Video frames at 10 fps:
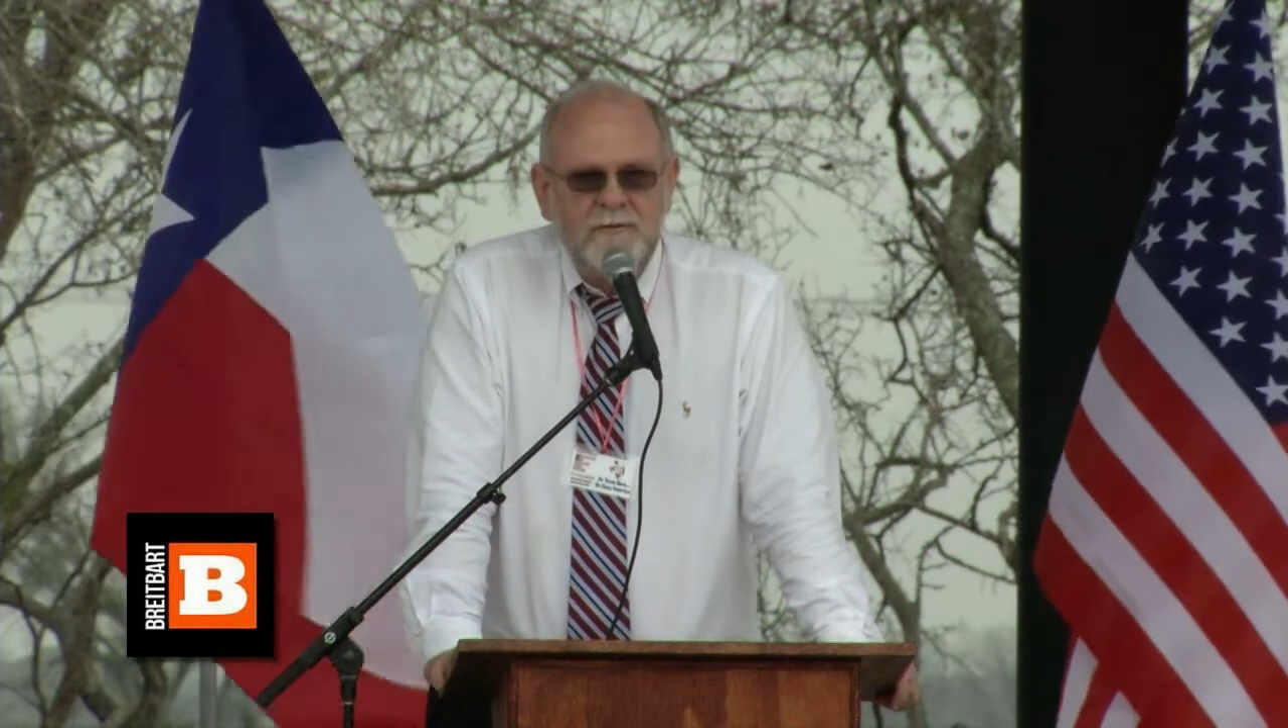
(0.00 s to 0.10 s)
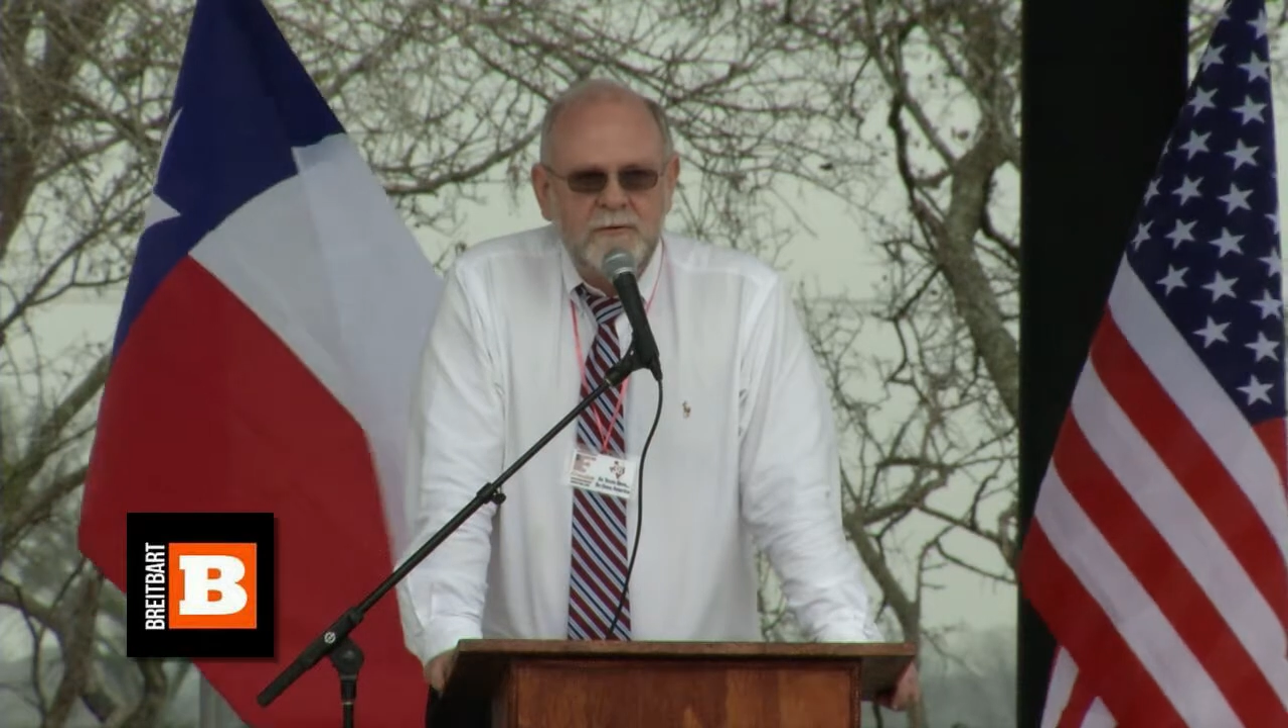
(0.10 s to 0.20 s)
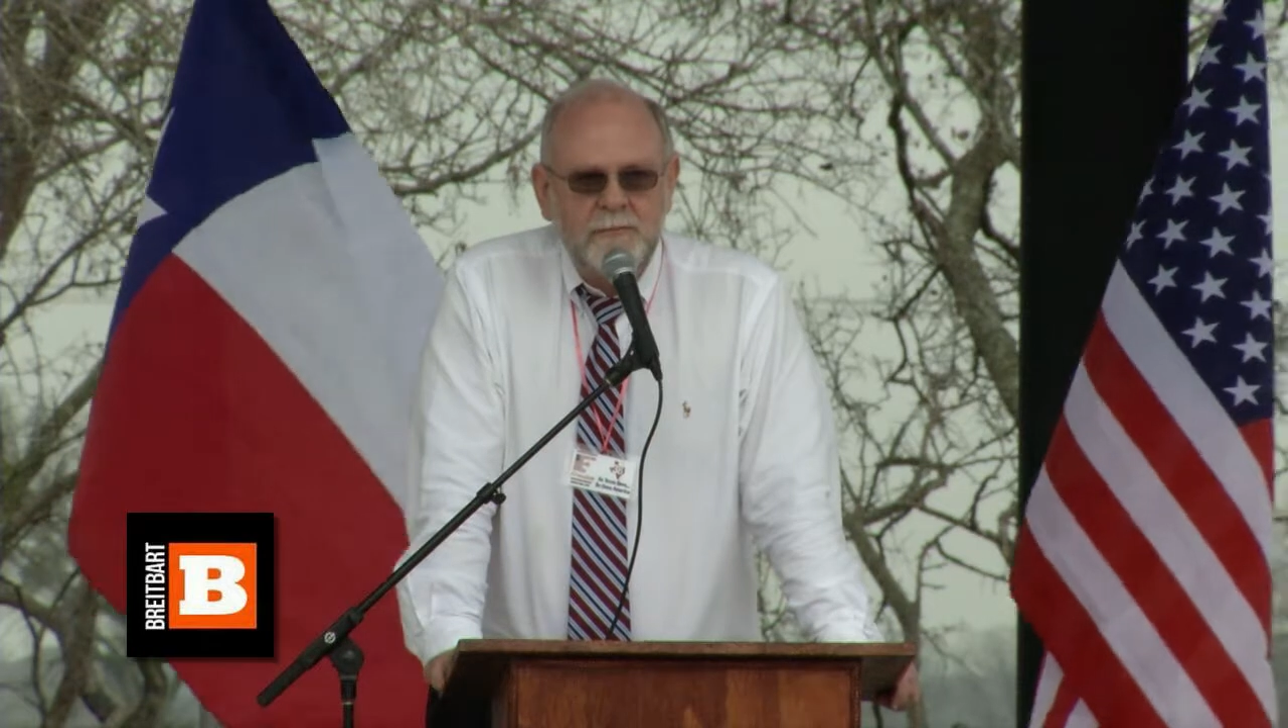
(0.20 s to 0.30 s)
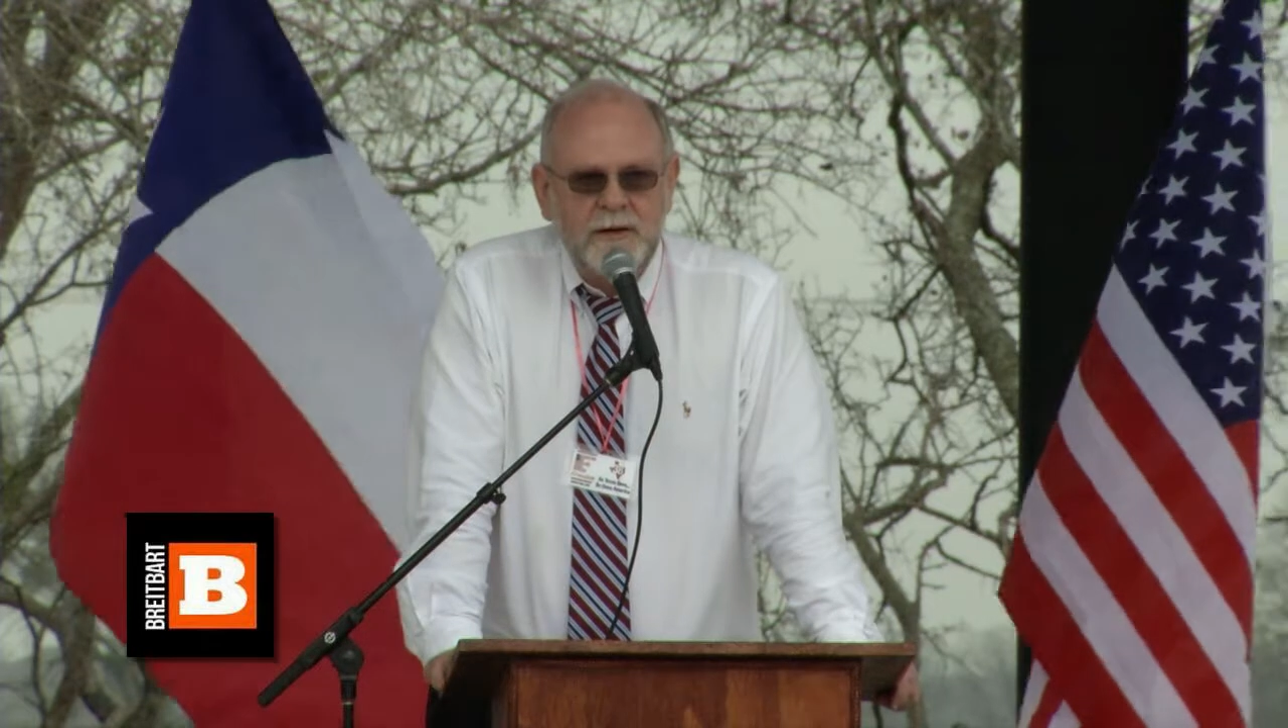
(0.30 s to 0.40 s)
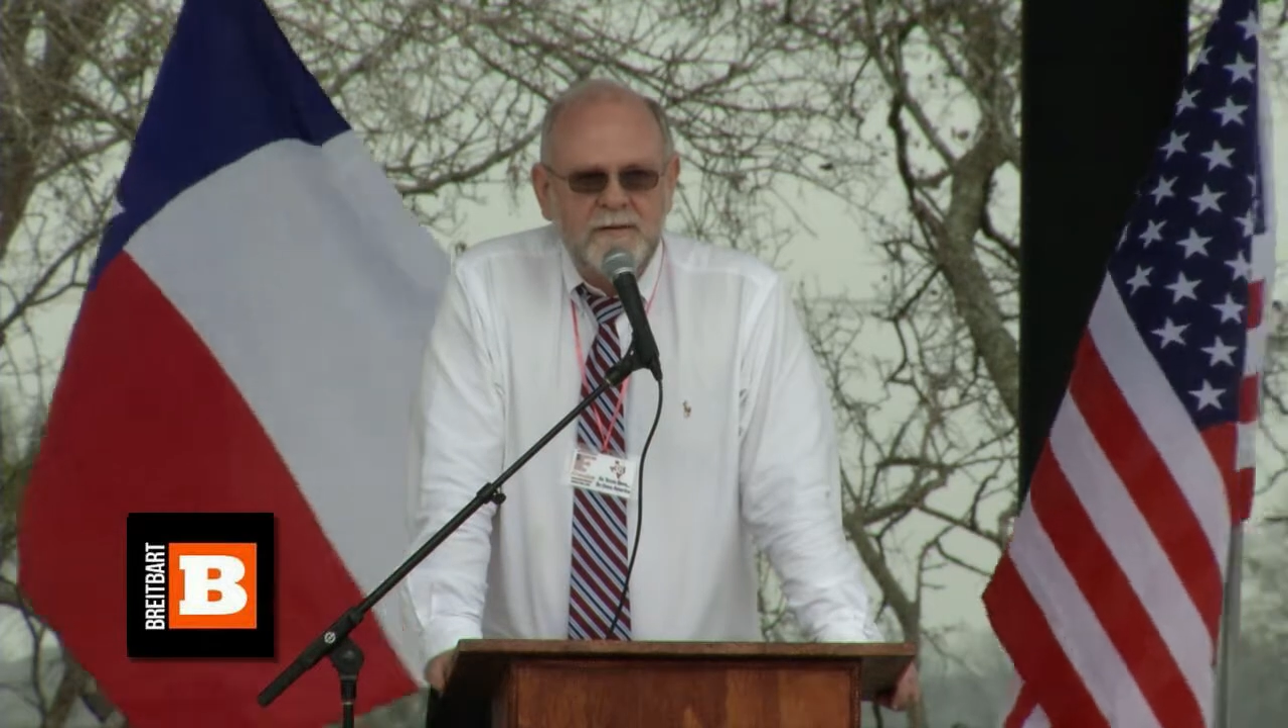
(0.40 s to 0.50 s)

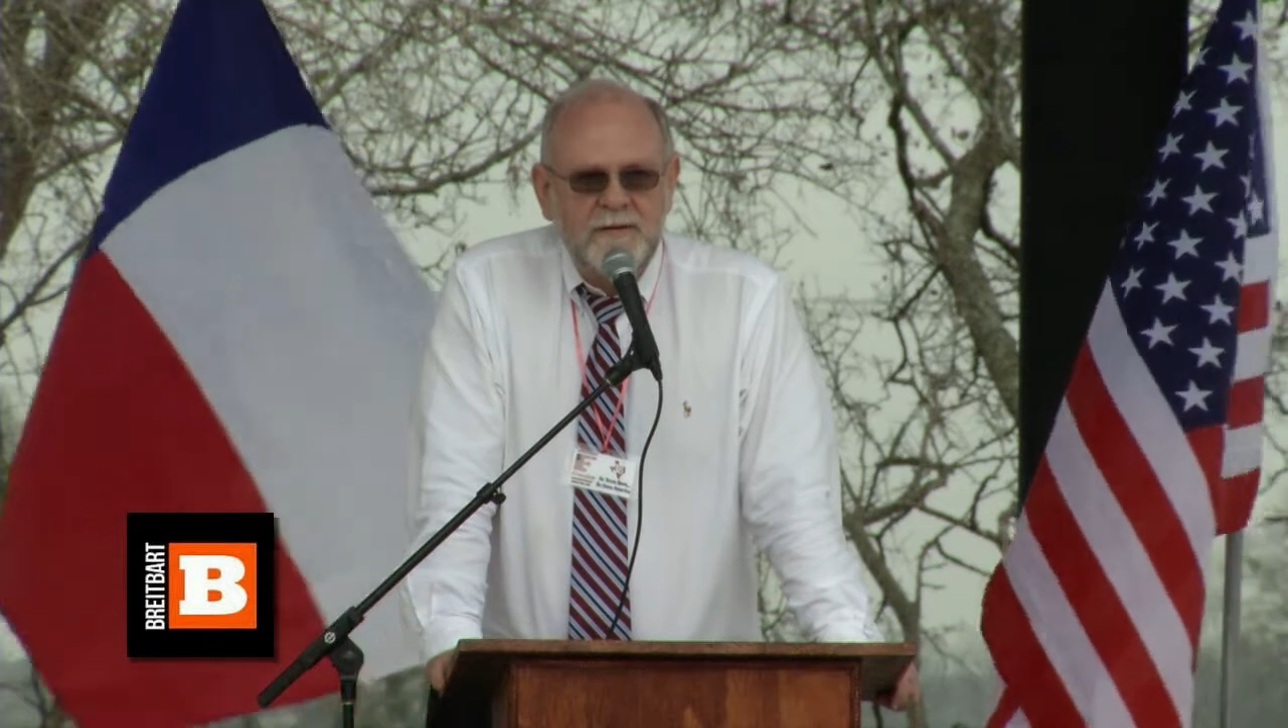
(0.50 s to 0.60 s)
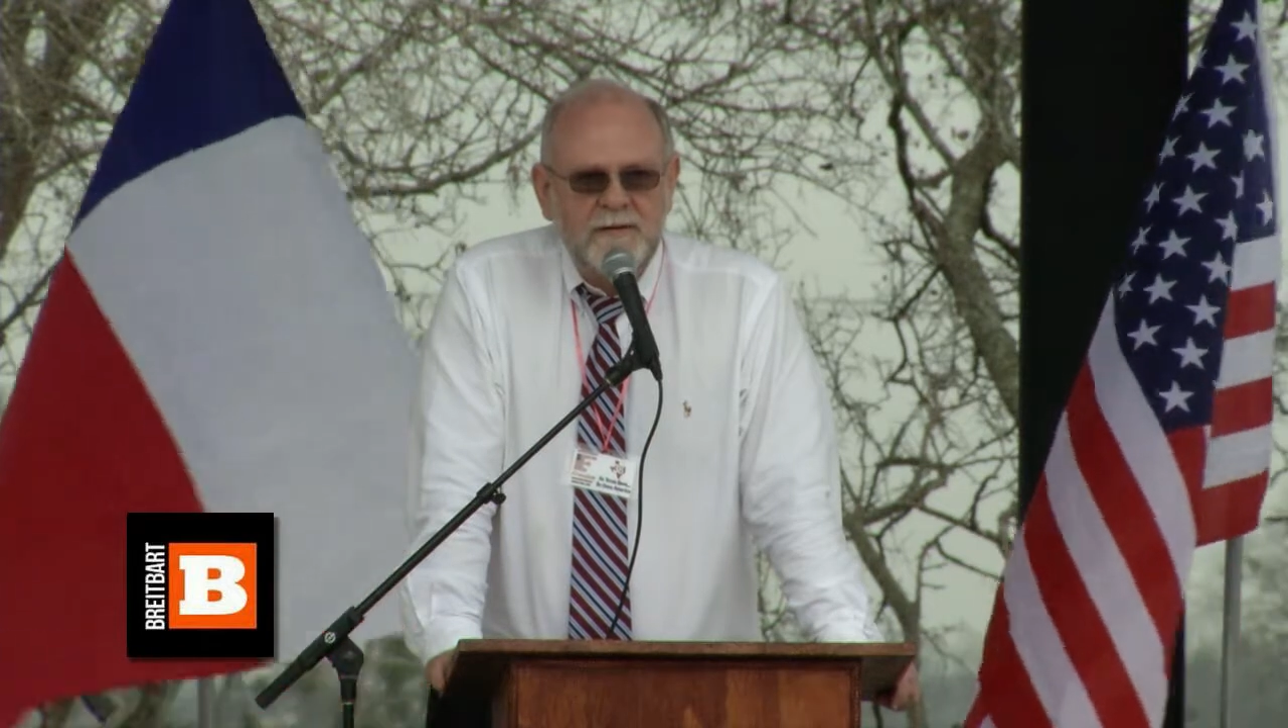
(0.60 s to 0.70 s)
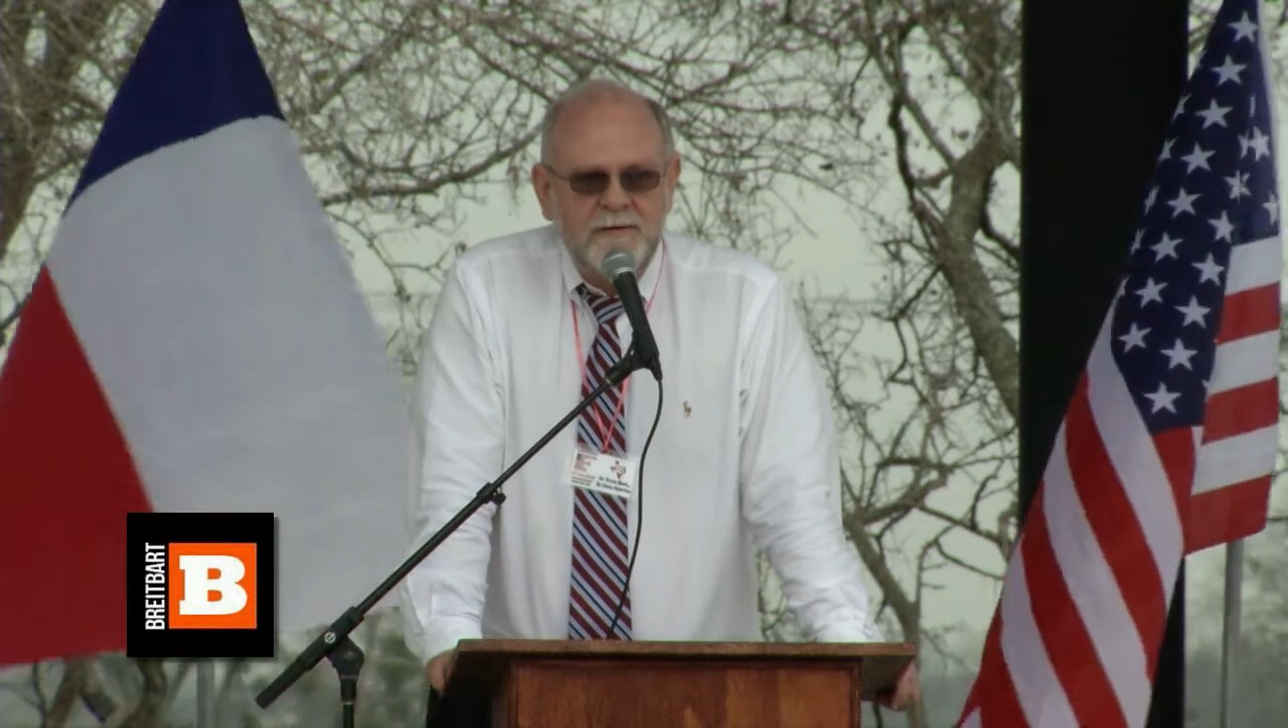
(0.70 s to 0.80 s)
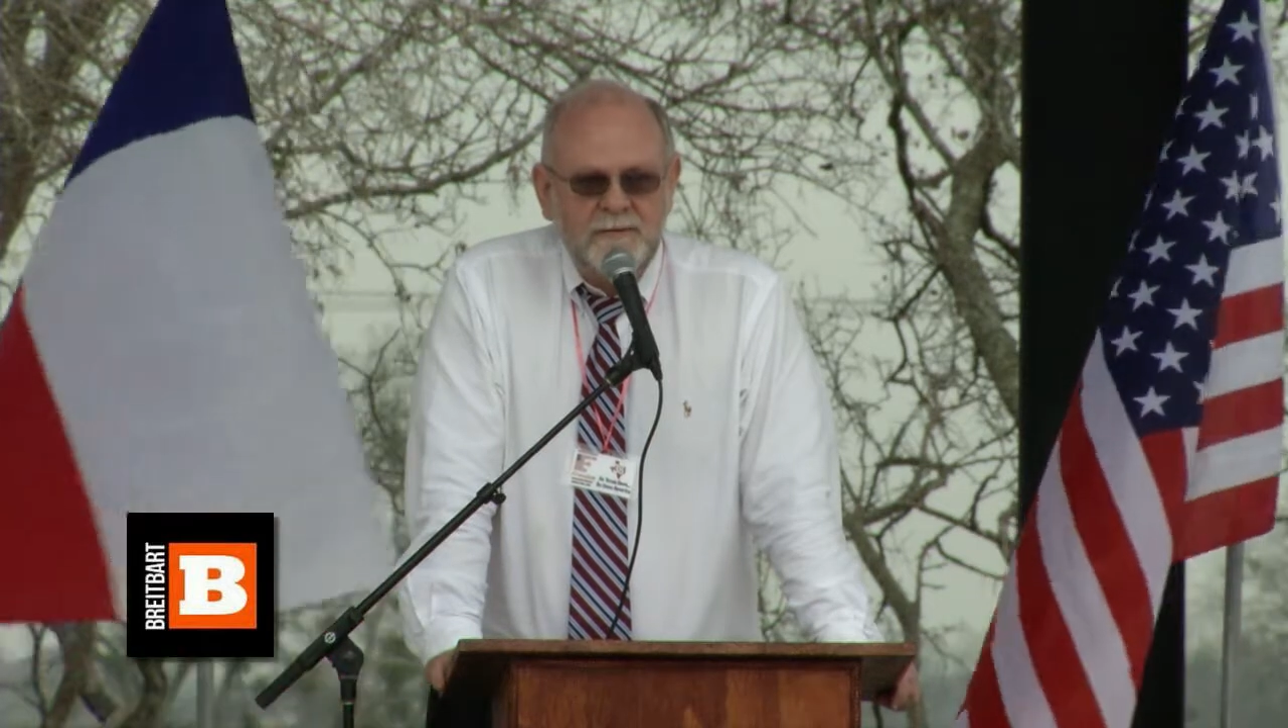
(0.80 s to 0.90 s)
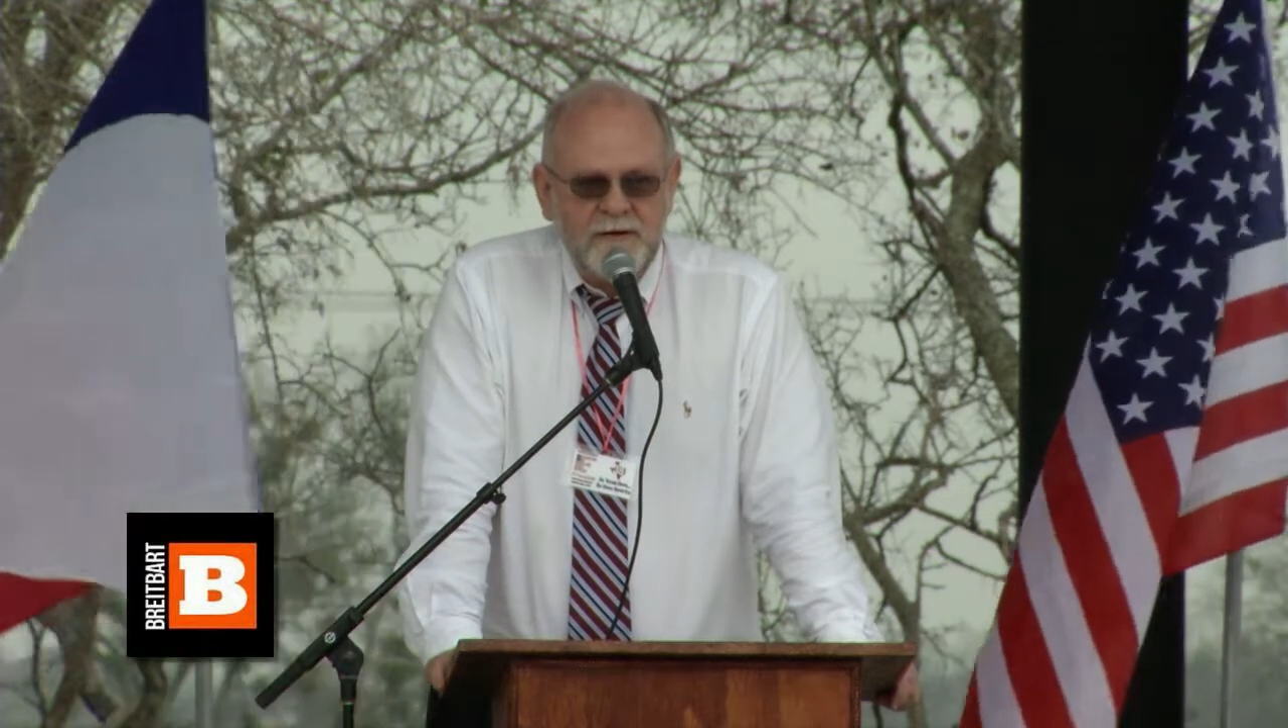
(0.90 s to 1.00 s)
to make the